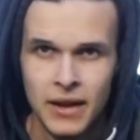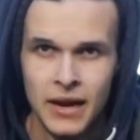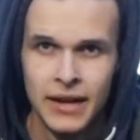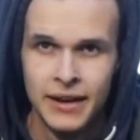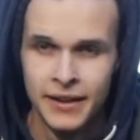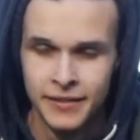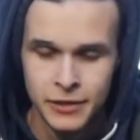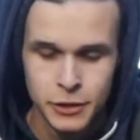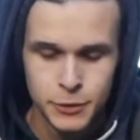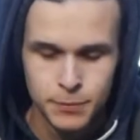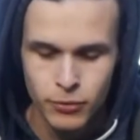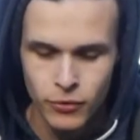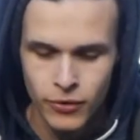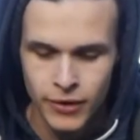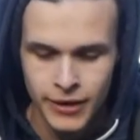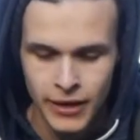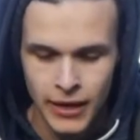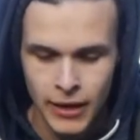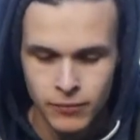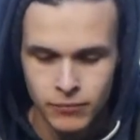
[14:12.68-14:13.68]
And at this
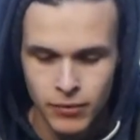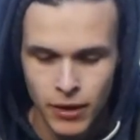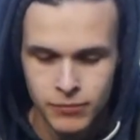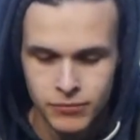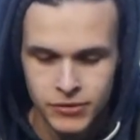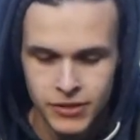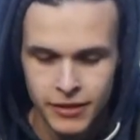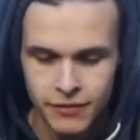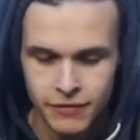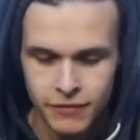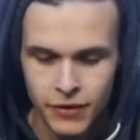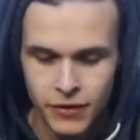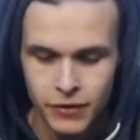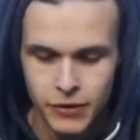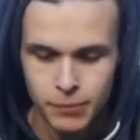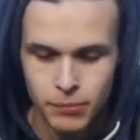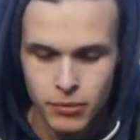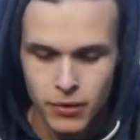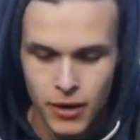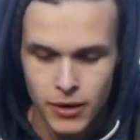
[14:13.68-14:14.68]
point, I'm saying fuck
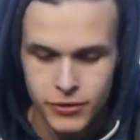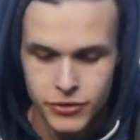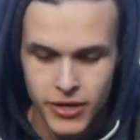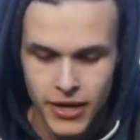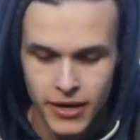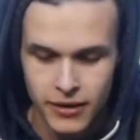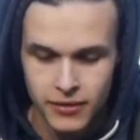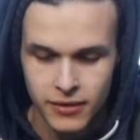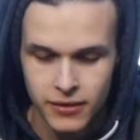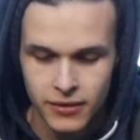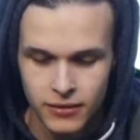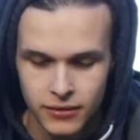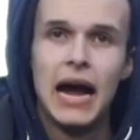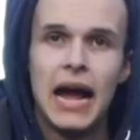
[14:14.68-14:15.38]
the project.